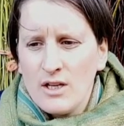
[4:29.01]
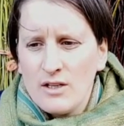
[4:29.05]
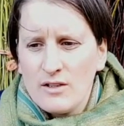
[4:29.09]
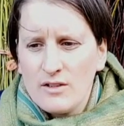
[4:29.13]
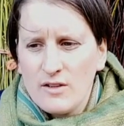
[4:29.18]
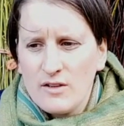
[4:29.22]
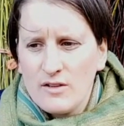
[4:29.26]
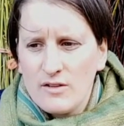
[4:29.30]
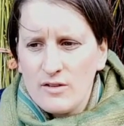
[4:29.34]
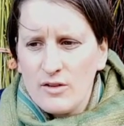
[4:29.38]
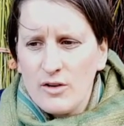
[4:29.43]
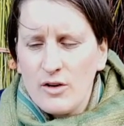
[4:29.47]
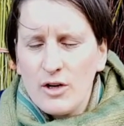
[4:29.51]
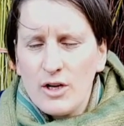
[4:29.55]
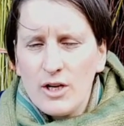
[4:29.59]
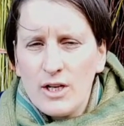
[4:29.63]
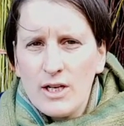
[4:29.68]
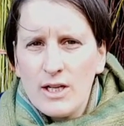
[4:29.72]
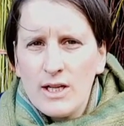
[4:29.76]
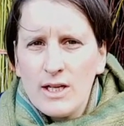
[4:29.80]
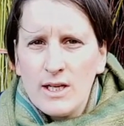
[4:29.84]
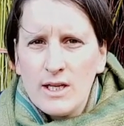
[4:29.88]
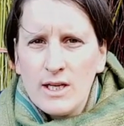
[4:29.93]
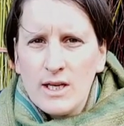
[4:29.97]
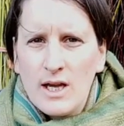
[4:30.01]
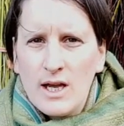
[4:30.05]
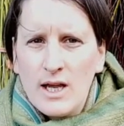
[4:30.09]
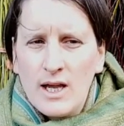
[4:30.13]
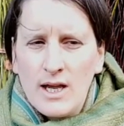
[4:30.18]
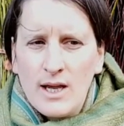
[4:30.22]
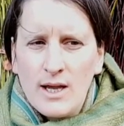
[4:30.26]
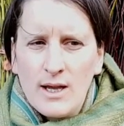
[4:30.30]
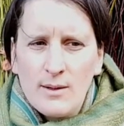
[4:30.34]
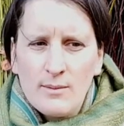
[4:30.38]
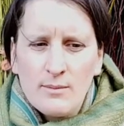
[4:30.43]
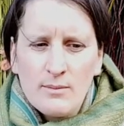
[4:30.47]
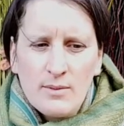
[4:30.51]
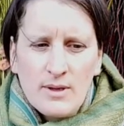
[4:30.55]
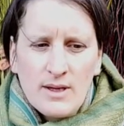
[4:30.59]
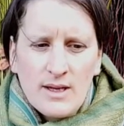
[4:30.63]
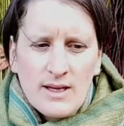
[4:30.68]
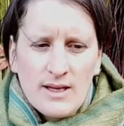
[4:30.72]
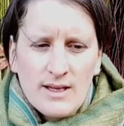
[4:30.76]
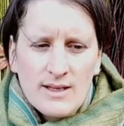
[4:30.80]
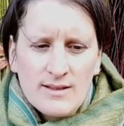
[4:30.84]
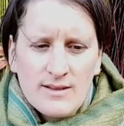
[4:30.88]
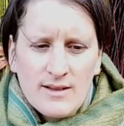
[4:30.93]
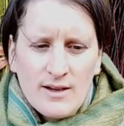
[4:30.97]
The soil, um,
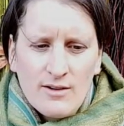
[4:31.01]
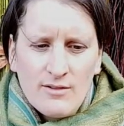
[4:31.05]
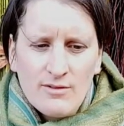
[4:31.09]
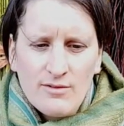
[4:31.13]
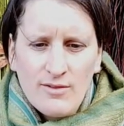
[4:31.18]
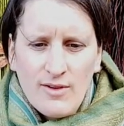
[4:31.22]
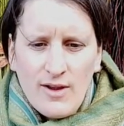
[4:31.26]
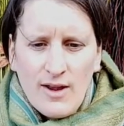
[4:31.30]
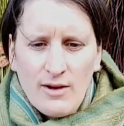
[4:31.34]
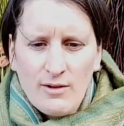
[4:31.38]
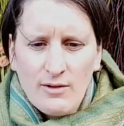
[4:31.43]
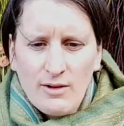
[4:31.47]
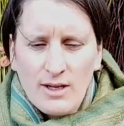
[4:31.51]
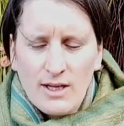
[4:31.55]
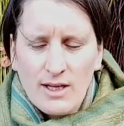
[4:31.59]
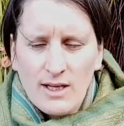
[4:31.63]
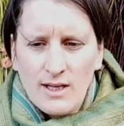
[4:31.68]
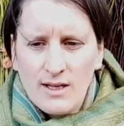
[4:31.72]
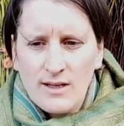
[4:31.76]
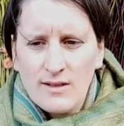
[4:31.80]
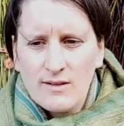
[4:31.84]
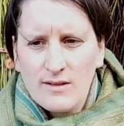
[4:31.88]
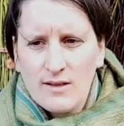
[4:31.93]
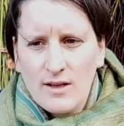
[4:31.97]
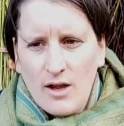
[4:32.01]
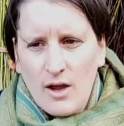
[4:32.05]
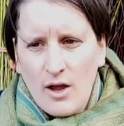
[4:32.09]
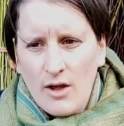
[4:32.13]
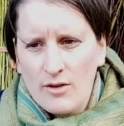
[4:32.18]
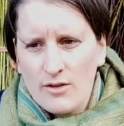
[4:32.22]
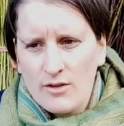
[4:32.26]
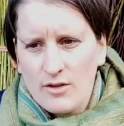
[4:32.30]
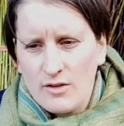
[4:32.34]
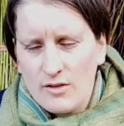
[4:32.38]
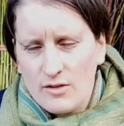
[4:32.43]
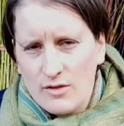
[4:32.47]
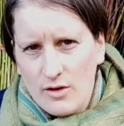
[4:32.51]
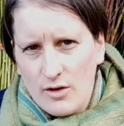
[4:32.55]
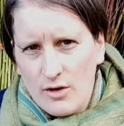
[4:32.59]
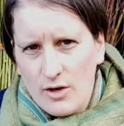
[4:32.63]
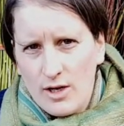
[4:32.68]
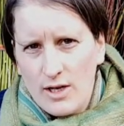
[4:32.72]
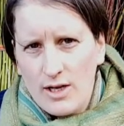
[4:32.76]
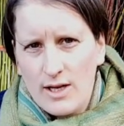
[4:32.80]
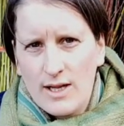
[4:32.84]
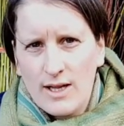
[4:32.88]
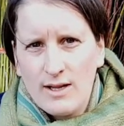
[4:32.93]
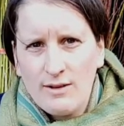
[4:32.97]
they're very easy on the
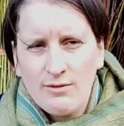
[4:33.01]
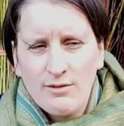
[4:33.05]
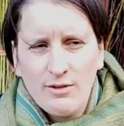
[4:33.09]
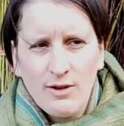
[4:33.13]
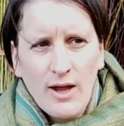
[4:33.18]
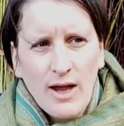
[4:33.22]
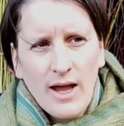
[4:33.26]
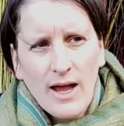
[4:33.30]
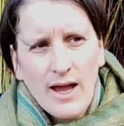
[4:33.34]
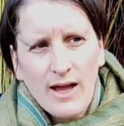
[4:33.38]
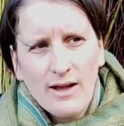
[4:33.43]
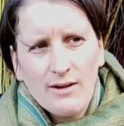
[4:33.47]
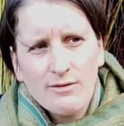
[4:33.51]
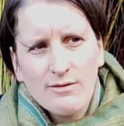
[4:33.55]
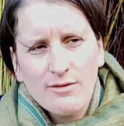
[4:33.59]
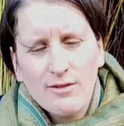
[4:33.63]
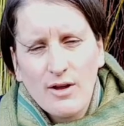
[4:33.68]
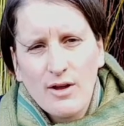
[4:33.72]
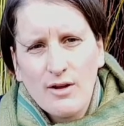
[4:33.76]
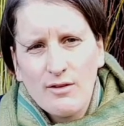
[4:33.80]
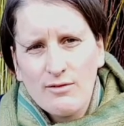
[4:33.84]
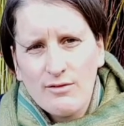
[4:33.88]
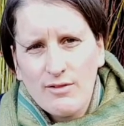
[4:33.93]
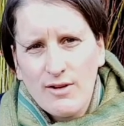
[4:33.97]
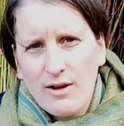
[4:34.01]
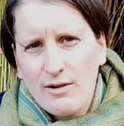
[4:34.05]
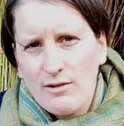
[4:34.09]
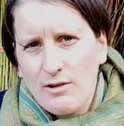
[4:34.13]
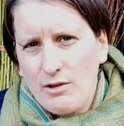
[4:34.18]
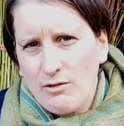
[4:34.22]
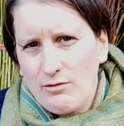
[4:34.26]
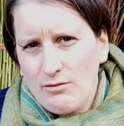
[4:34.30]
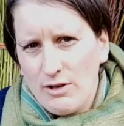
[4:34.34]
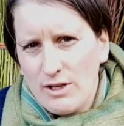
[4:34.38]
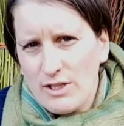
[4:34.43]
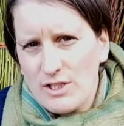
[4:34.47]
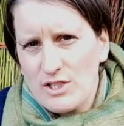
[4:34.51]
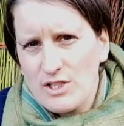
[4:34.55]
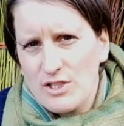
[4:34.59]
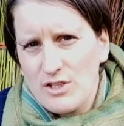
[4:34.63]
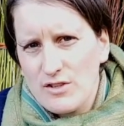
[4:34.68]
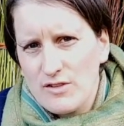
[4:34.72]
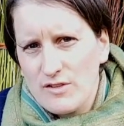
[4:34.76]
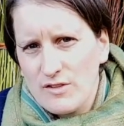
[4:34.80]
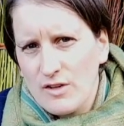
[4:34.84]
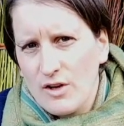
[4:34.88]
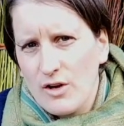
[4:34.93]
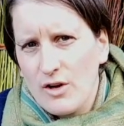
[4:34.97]
soil. If you have a very rich
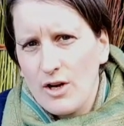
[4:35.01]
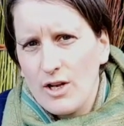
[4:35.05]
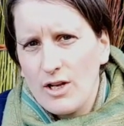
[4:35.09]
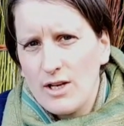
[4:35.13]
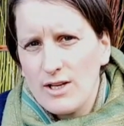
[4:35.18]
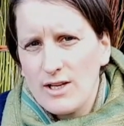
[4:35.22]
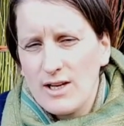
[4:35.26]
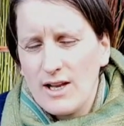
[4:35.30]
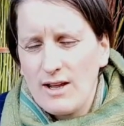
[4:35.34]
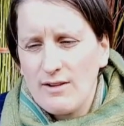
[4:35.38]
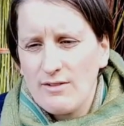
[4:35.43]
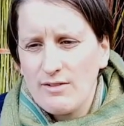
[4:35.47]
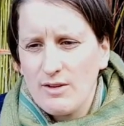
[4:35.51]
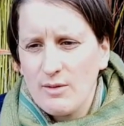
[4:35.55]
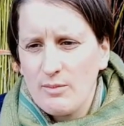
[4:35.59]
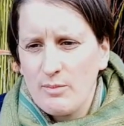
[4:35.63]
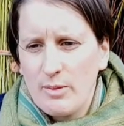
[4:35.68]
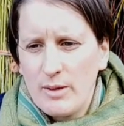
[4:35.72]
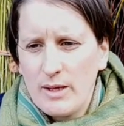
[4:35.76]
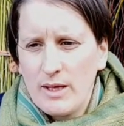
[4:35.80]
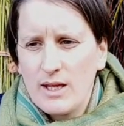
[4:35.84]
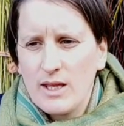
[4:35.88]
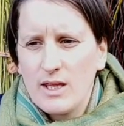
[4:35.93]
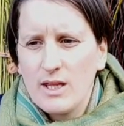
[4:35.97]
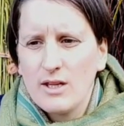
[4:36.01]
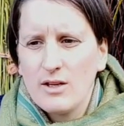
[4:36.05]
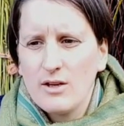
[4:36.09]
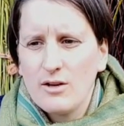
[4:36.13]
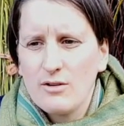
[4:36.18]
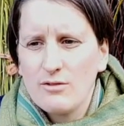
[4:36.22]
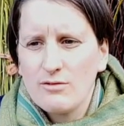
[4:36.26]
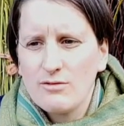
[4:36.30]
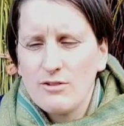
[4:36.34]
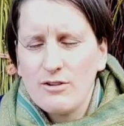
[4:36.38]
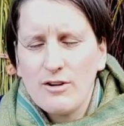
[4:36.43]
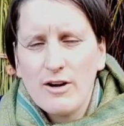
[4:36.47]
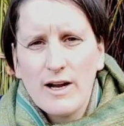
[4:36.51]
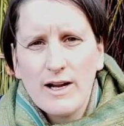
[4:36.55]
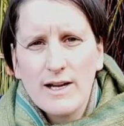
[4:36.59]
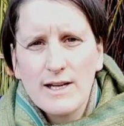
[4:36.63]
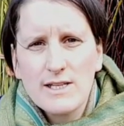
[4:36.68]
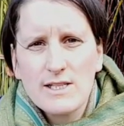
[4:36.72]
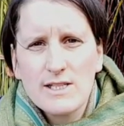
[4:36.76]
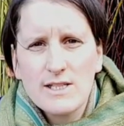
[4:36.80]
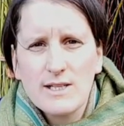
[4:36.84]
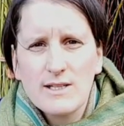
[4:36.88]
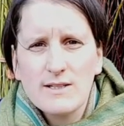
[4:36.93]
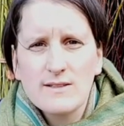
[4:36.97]
soil, you'll have to pick your
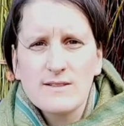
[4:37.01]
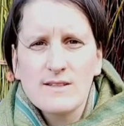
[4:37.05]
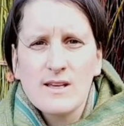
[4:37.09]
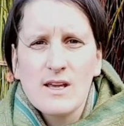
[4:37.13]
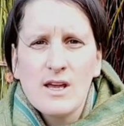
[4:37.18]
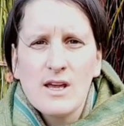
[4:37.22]
varieties